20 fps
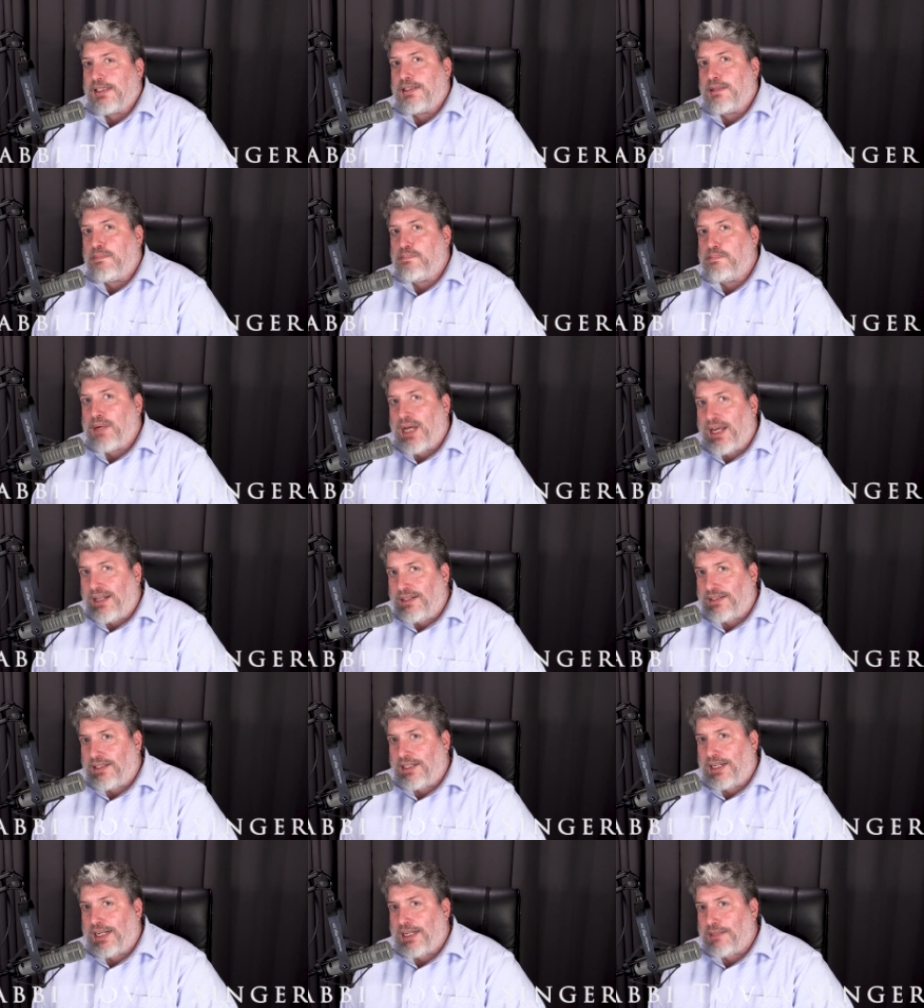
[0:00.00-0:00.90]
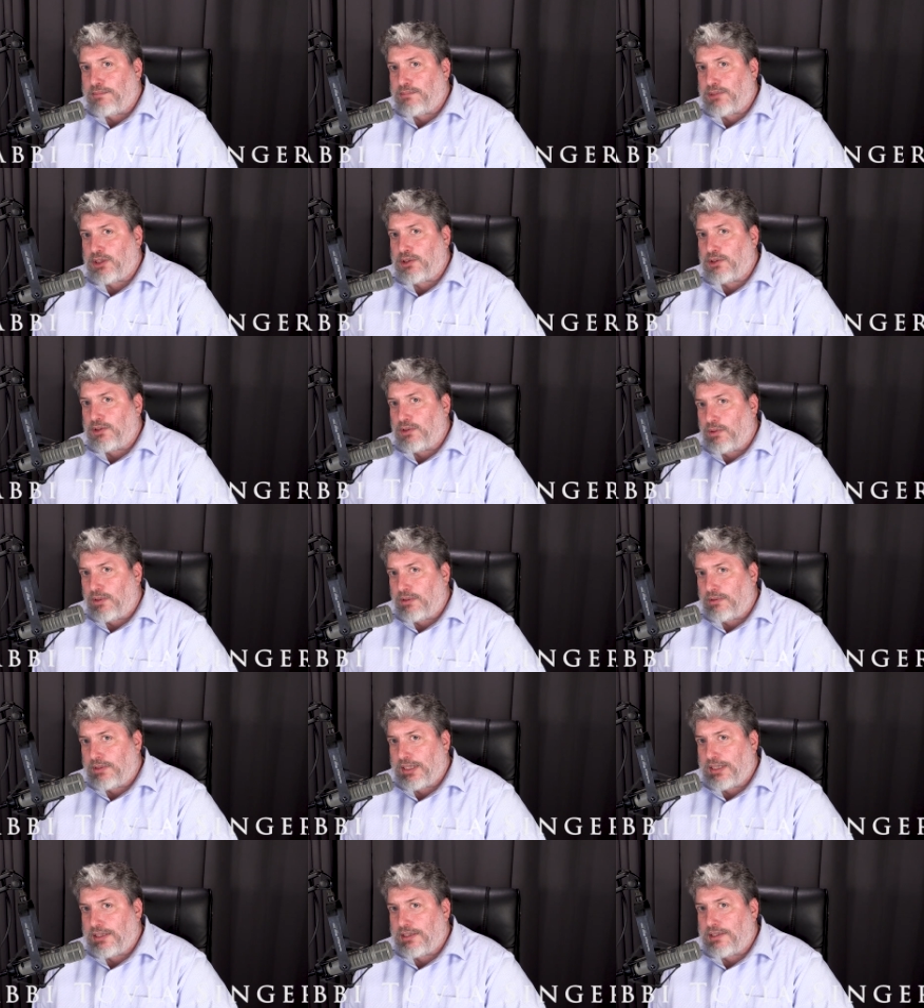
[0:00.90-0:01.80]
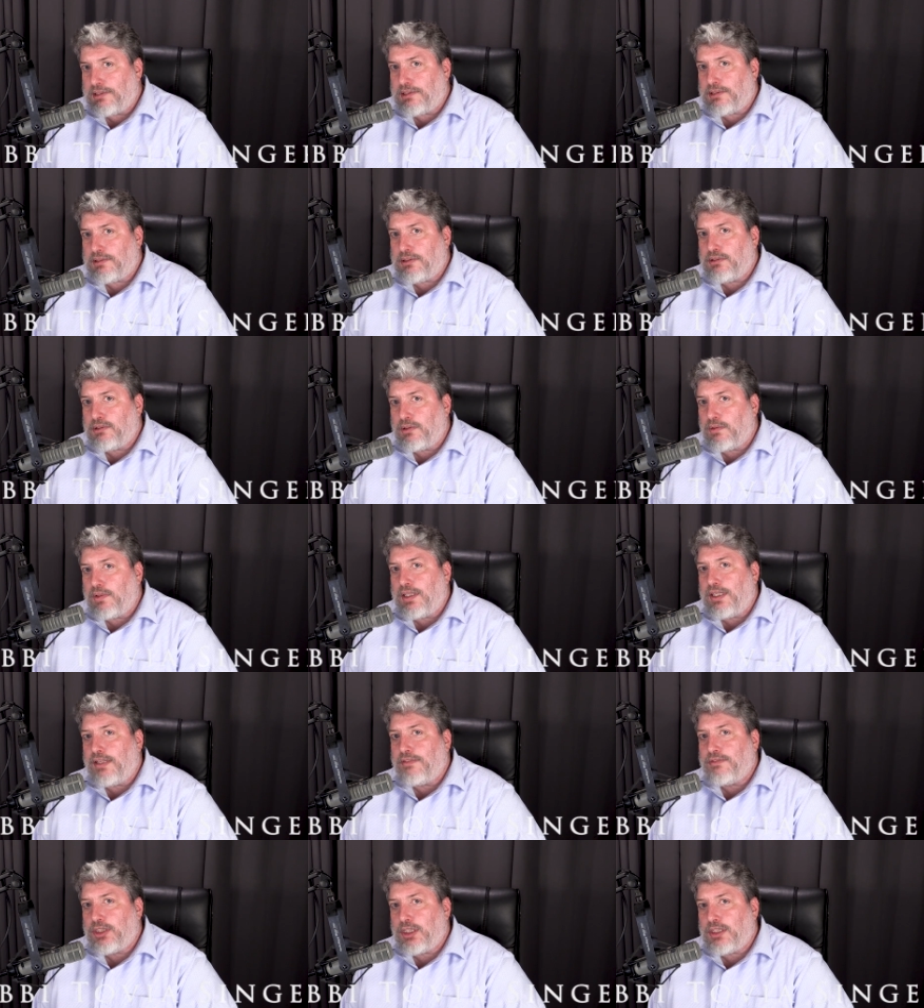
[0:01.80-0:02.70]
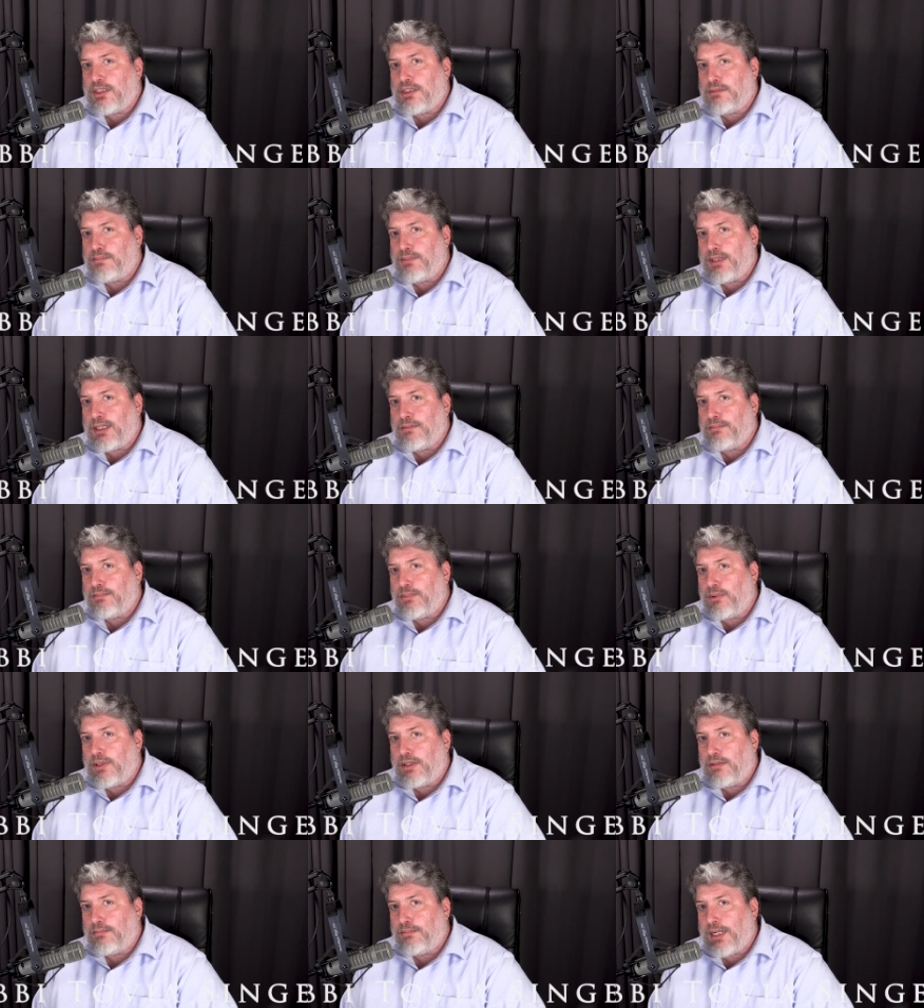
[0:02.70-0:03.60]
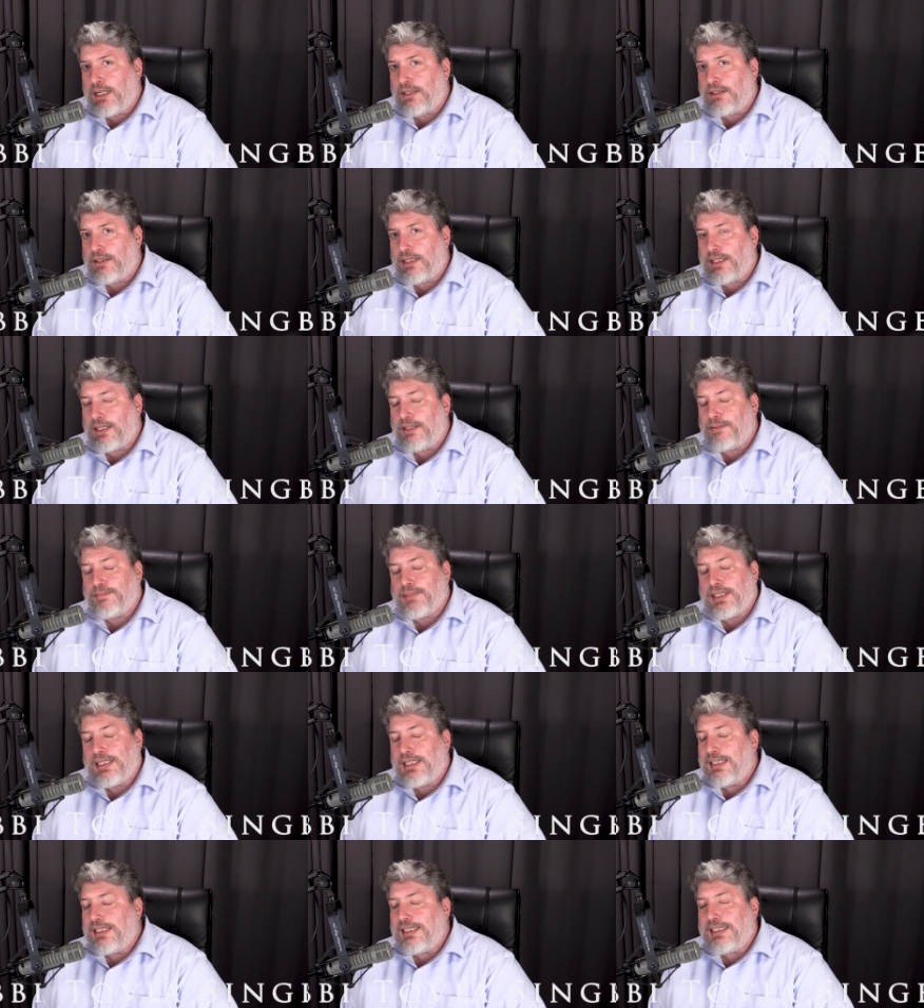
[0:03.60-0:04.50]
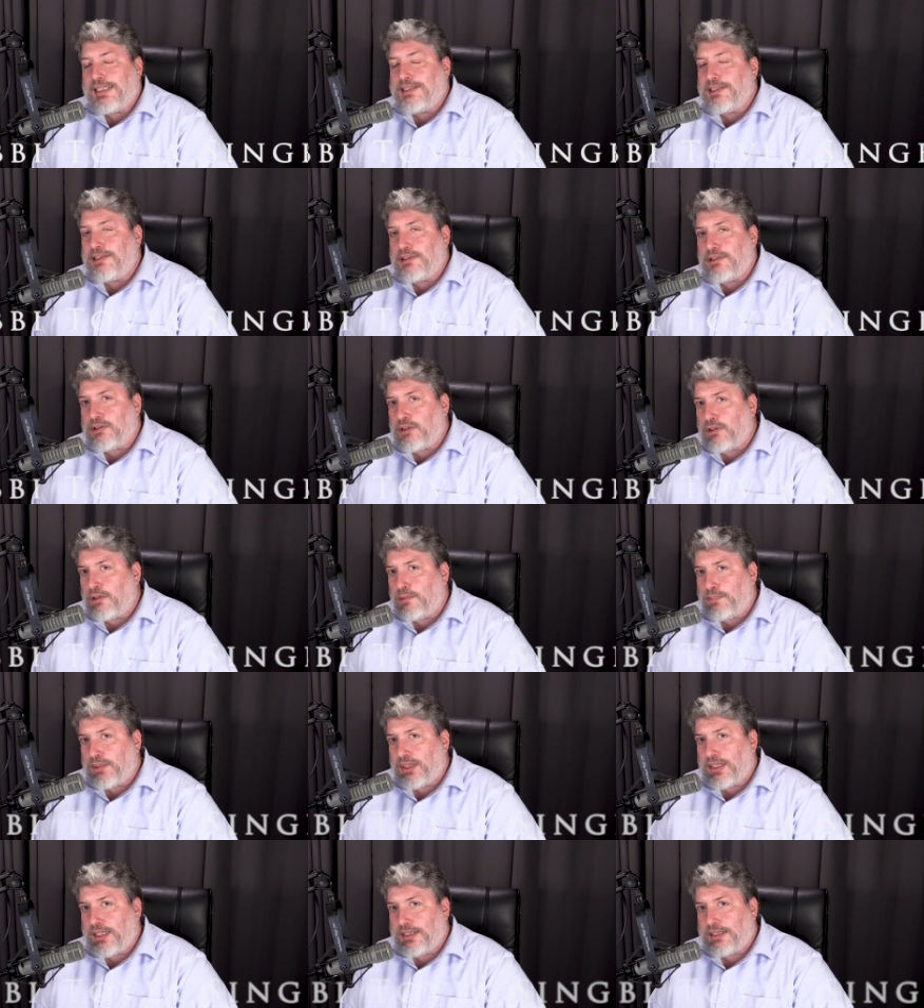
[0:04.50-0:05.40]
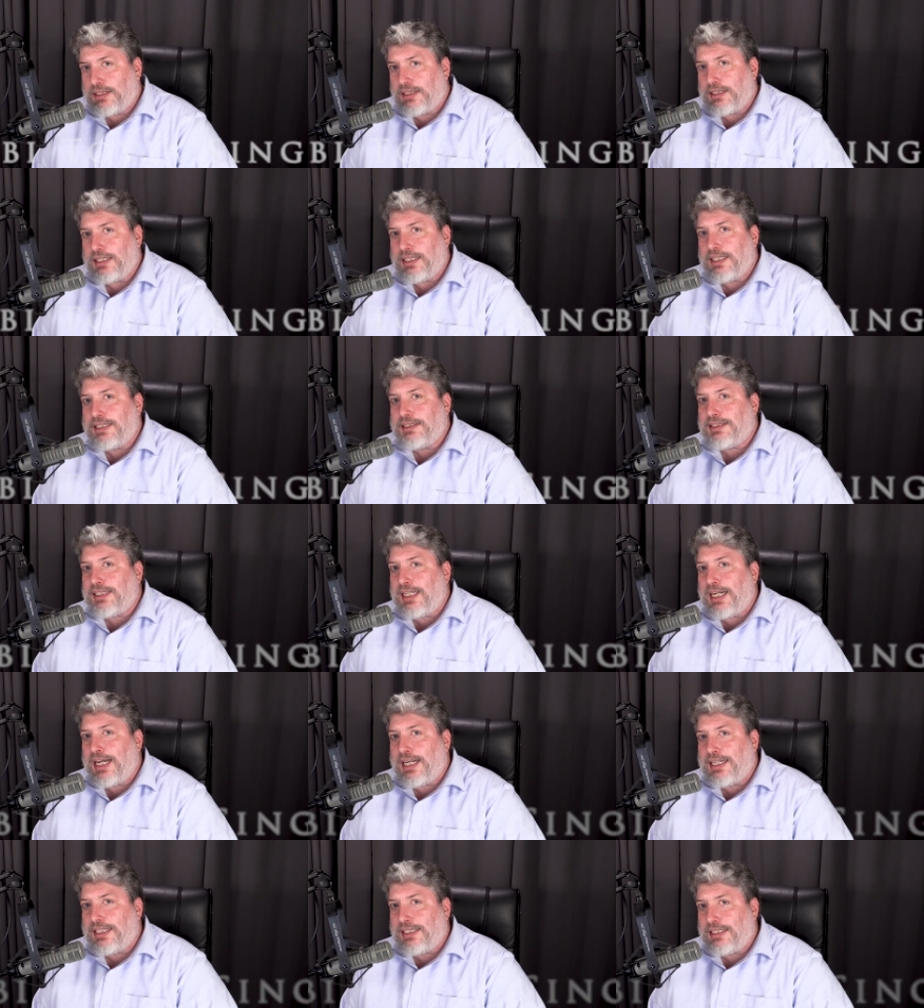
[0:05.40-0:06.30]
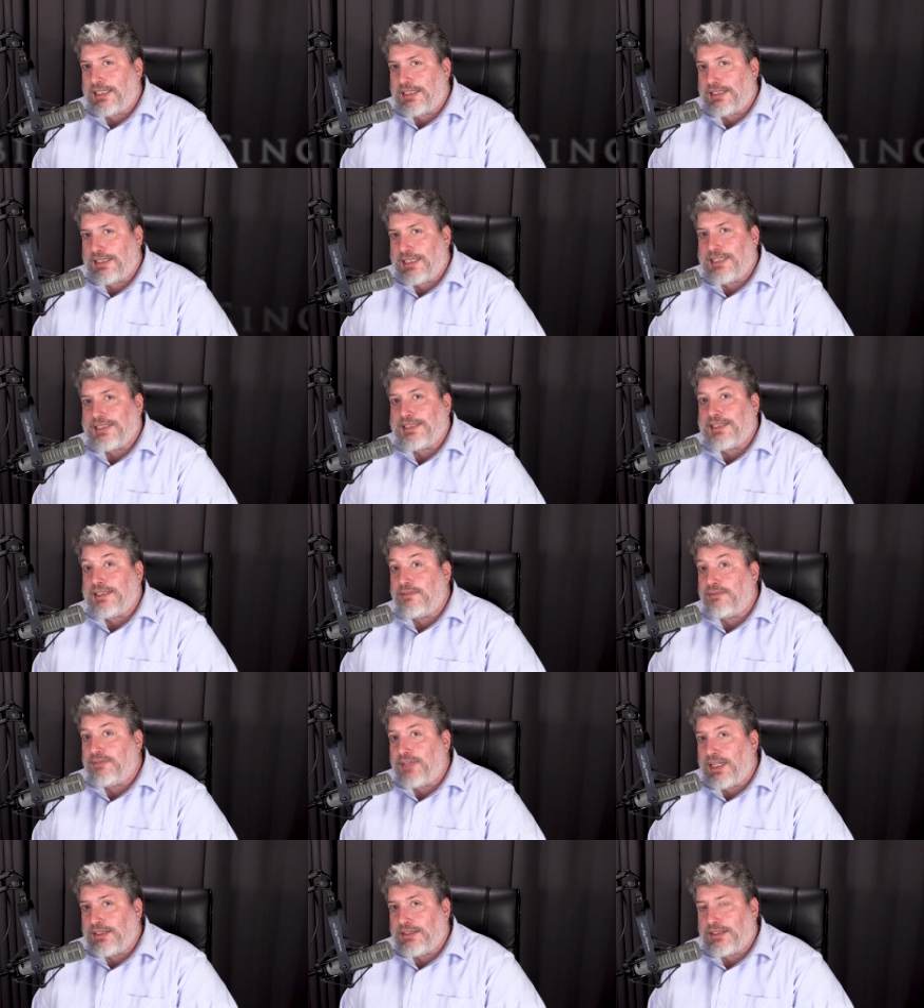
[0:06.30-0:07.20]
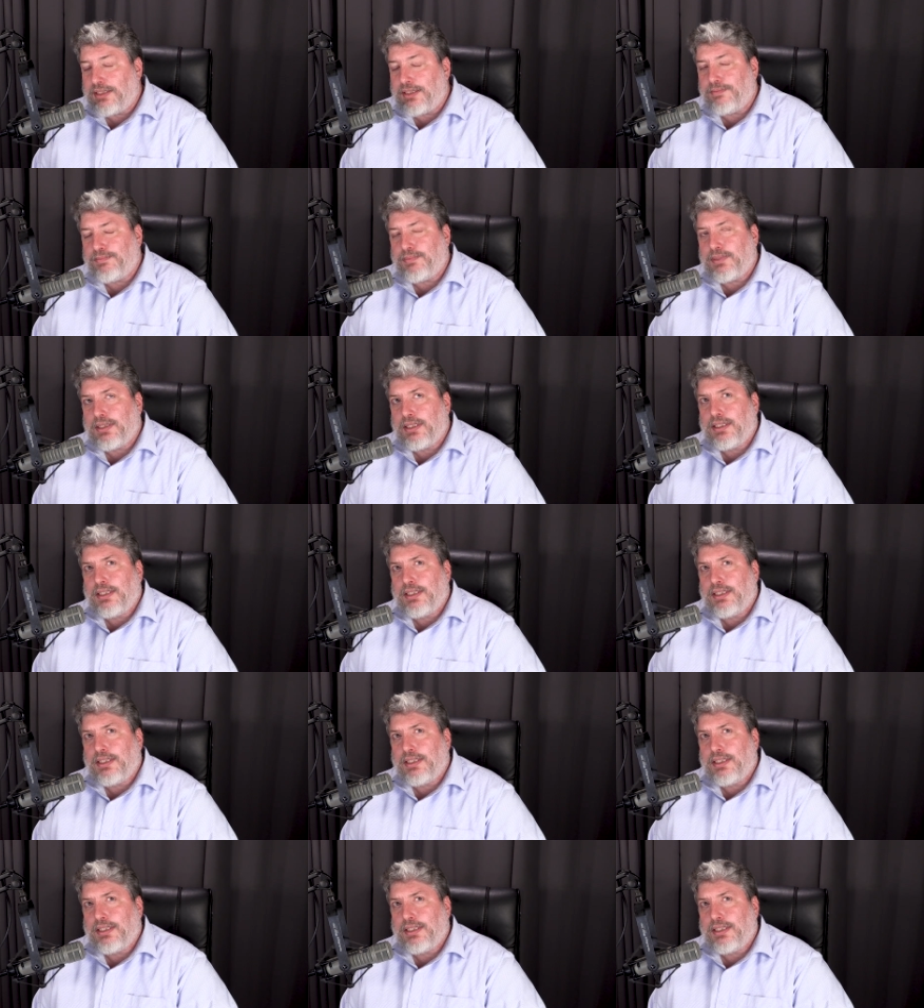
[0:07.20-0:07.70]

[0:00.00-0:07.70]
The Bethlehem story, the story of Jesus being born in Bethlehem, is interpolated, it's added in, it's invented.